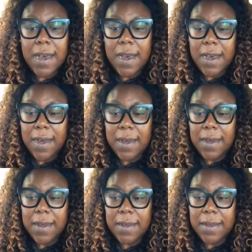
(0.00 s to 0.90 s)

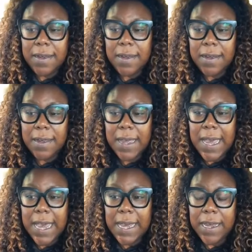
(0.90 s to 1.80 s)

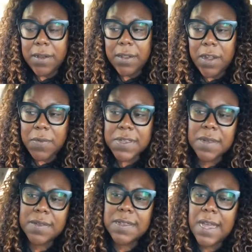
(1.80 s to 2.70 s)
And there was
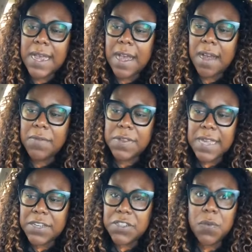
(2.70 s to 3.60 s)
a slight
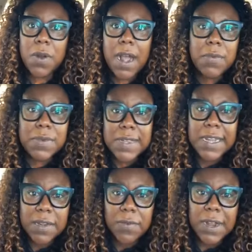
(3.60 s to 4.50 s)
conversation where I was
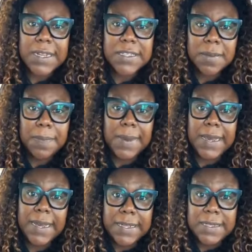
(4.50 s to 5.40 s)
getting ready to
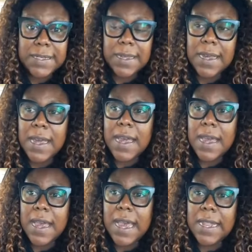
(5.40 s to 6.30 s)
bend,
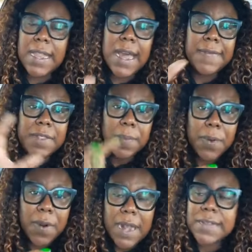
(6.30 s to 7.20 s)
and not the
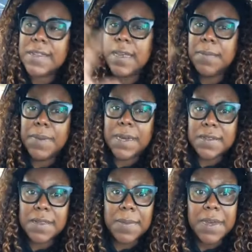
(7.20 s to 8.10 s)
pricing,
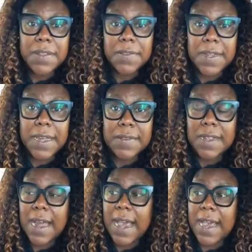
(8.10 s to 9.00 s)
but some other things
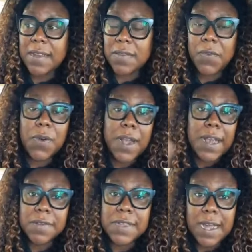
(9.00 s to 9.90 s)
that I asked for
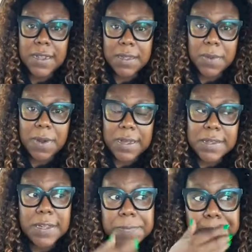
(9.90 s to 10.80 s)
outside of the
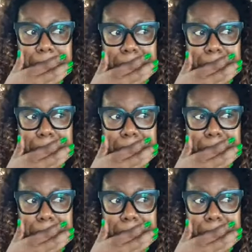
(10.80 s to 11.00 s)
pricing.